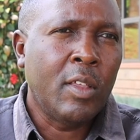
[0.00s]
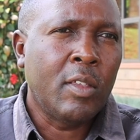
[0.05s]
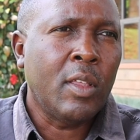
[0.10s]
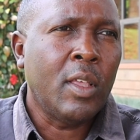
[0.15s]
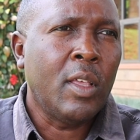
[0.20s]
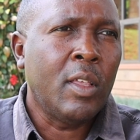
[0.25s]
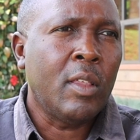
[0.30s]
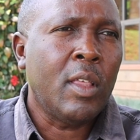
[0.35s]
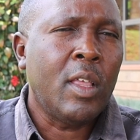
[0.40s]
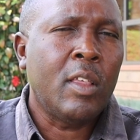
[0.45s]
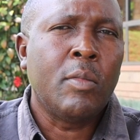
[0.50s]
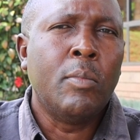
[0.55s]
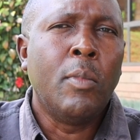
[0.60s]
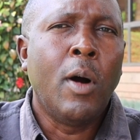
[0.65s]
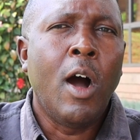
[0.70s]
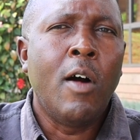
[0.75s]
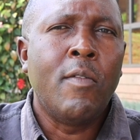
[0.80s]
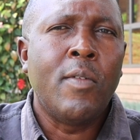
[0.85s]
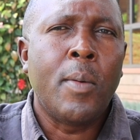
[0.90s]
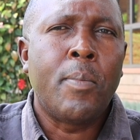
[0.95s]
it's, it's
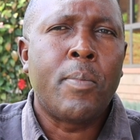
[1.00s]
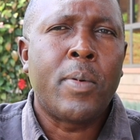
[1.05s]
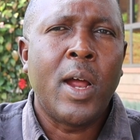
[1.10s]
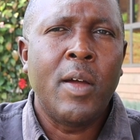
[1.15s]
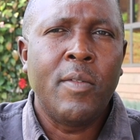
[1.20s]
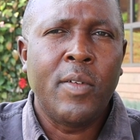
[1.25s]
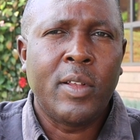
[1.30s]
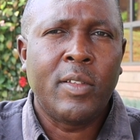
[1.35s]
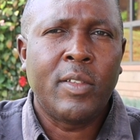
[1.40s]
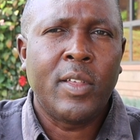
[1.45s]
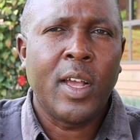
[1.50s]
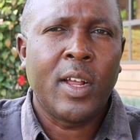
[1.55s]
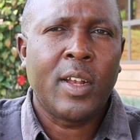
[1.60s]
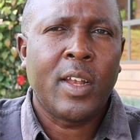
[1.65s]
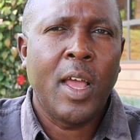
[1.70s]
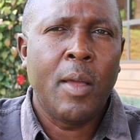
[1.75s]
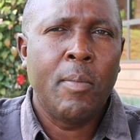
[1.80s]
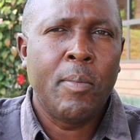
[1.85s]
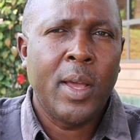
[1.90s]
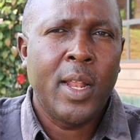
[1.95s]
more of a private
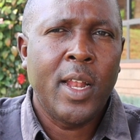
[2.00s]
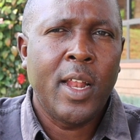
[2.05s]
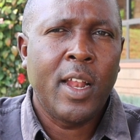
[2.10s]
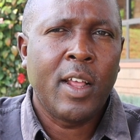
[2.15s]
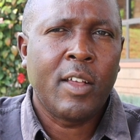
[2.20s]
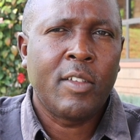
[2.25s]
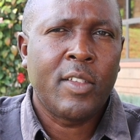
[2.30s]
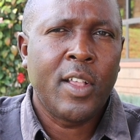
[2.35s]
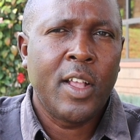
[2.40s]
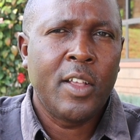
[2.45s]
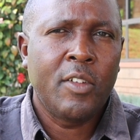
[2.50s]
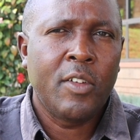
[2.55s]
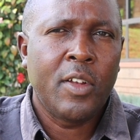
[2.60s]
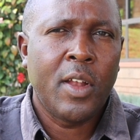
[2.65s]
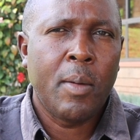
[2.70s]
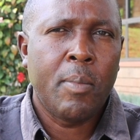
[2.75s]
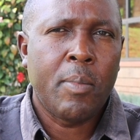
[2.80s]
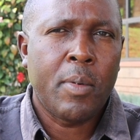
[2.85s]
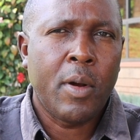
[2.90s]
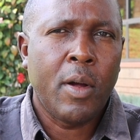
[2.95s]
sector embedded
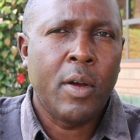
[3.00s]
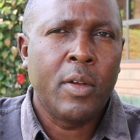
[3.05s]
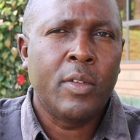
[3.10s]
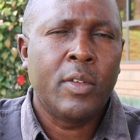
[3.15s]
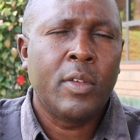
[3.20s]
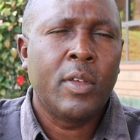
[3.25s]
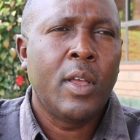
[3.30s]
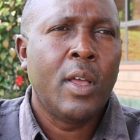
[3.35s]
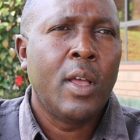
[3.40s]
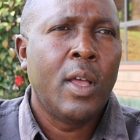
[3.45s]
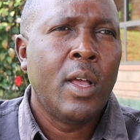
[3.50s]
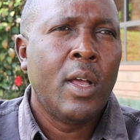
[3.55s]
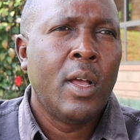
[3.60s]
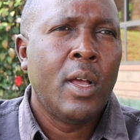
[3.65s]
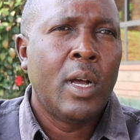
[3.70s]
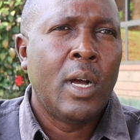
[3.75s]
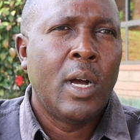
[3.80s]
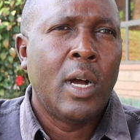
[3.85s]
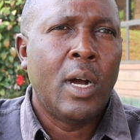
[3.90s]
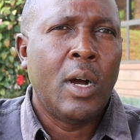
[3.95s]
extension approach.
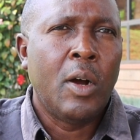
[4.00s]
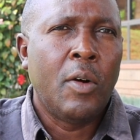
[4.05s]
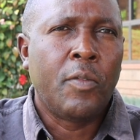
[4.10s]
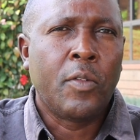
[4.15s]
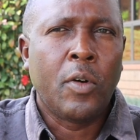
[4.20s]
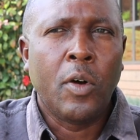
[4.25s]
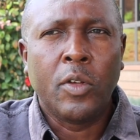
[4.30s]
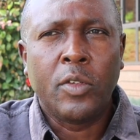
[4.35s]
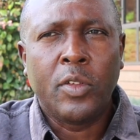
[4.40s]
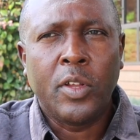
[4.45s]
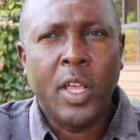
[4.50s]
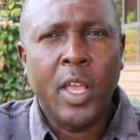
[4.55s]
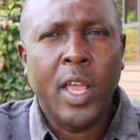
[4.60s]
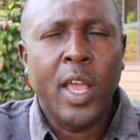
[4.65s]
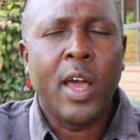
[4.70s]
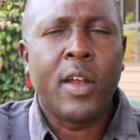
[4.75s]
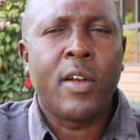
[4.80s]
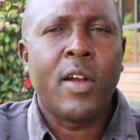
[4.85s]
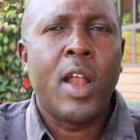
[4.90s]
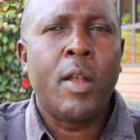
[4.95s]
Uh, of course
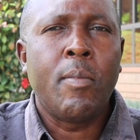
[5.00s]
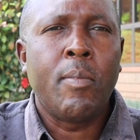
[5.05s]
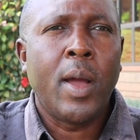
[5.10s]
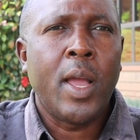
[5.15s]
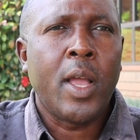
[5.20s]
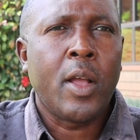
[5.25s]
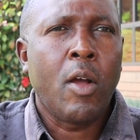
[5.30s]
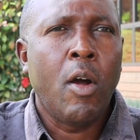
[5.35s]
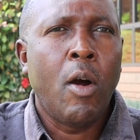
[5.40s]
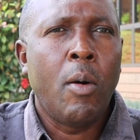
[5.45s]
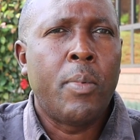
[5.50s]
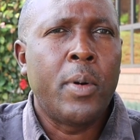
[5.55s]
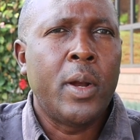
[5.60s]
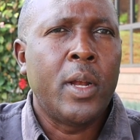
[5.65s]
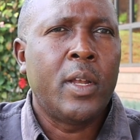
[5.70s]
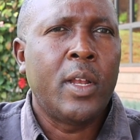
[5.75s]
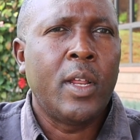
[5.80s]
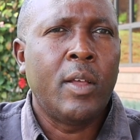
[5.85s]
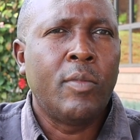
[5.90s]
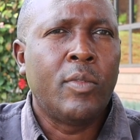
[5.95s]
here run by
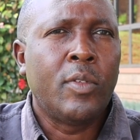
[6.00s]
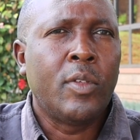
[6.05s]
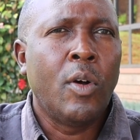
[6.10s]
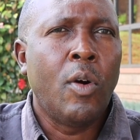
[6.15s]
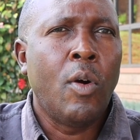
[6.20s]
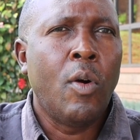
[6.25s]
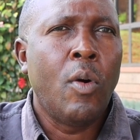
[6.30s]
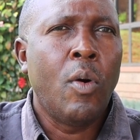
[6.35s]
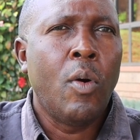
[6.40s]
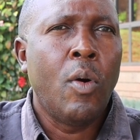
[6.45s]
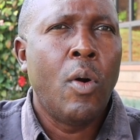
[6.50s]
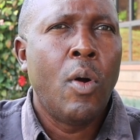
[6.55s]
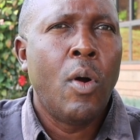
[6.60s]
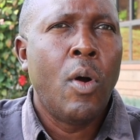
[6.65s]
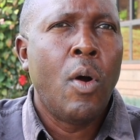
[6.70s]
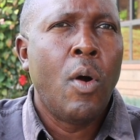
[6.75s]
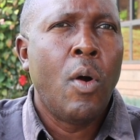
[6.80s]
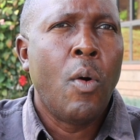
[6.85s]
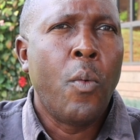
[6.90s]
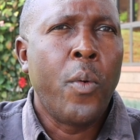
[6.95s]
cooperatives. So
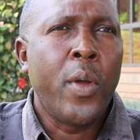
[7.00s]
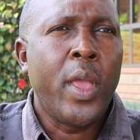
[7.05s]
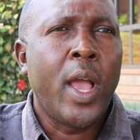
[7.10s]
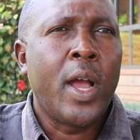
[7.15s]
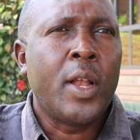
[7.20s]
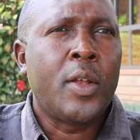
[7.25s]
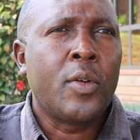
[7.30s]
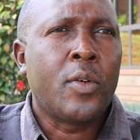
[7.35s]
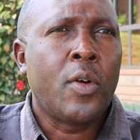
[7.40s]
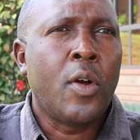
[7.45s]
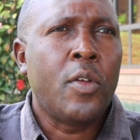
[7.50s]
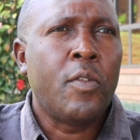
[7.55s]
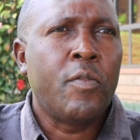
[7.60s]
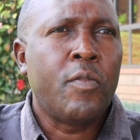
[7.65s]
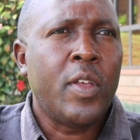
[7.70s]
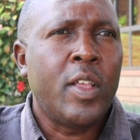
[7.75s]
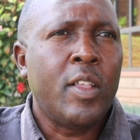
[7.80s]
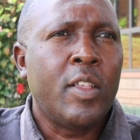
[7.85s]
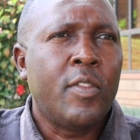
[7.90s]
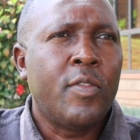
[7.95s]
we are to
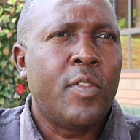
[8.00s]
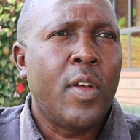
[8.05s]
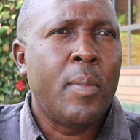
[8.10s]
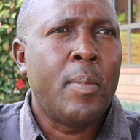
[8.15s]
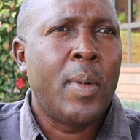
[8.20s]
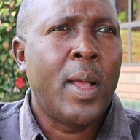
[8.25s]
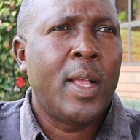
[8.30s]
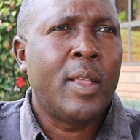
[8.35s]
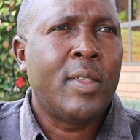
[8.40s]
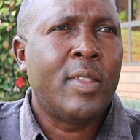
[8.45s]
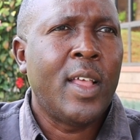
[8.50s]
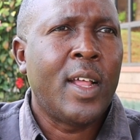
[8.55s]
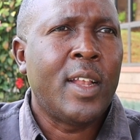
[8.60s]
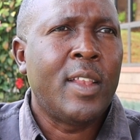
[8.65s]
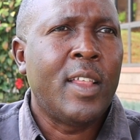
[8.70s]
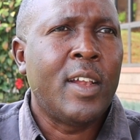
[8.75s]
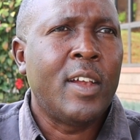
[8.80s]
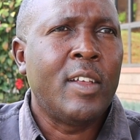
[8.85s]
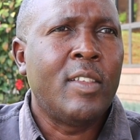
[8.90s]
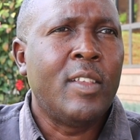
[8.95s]
convince farmers
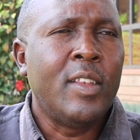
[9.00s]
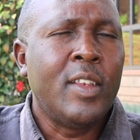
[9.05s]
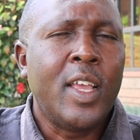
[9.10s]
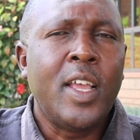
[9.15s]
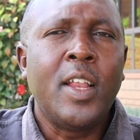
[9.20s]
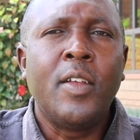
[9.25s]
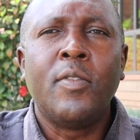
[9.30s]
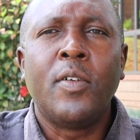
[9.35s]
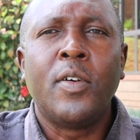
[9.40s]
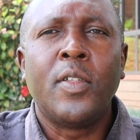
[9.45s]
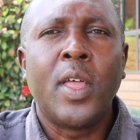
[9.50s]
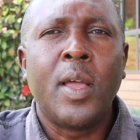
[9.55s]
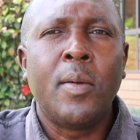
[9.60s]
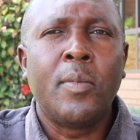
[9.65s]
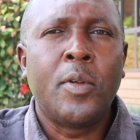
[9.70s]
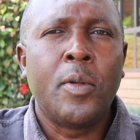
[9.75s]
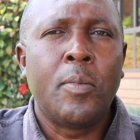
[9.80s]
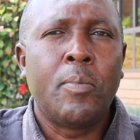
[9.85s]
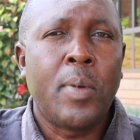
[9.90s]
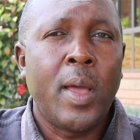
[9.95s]
that there is need for
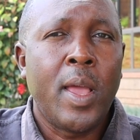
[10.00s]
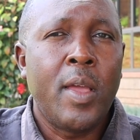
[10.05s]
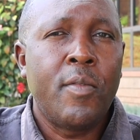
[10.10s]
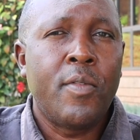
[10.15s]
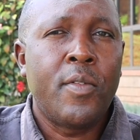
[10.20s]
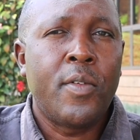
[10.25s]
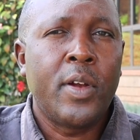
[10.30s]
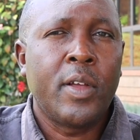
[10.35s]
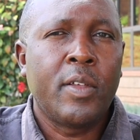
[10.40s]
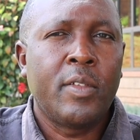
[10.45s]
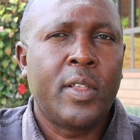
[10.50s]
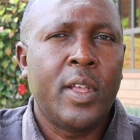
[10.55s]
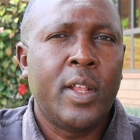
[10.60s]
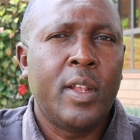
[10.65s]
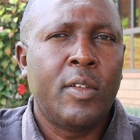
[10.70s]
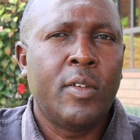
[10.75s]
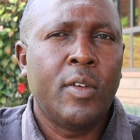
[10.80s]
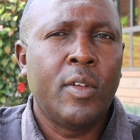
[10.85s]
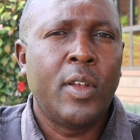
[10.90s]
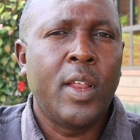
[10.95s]
them to pay for
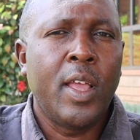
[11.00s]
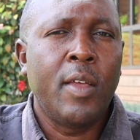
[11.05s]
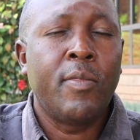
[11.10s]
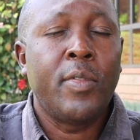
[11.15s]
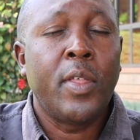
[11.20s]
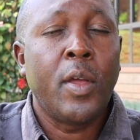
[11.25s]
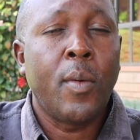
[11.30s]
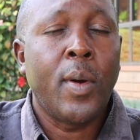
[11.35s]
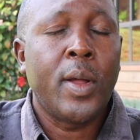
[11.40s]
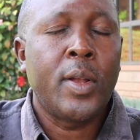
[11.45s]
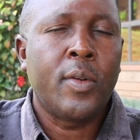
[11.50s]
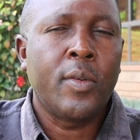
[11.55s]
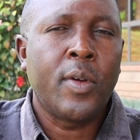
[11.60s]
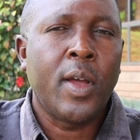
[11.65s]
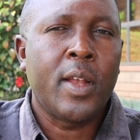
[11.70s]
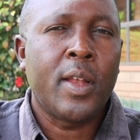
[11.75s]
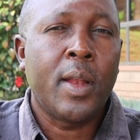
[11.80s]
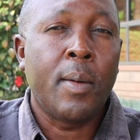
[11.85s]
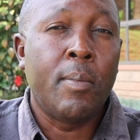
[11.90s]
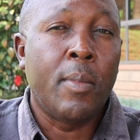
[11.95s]
extension if they want to
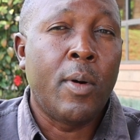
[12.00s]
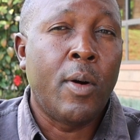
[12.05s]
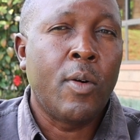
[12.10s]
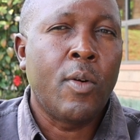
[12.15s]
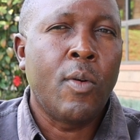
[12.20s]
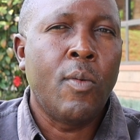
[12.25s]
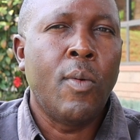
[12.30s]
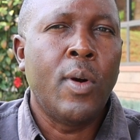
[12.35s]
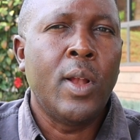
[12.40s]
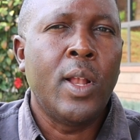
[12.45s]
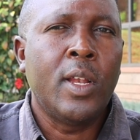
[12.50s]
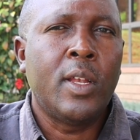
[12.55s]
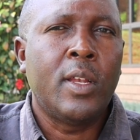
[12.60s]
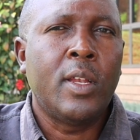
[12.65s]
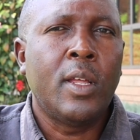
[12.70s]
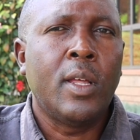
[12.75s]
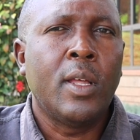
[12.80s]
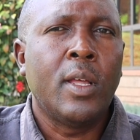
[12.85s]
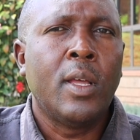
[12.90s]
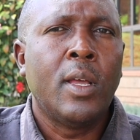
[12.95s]
get more
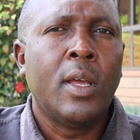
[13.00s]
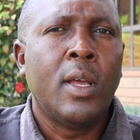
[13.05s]
quality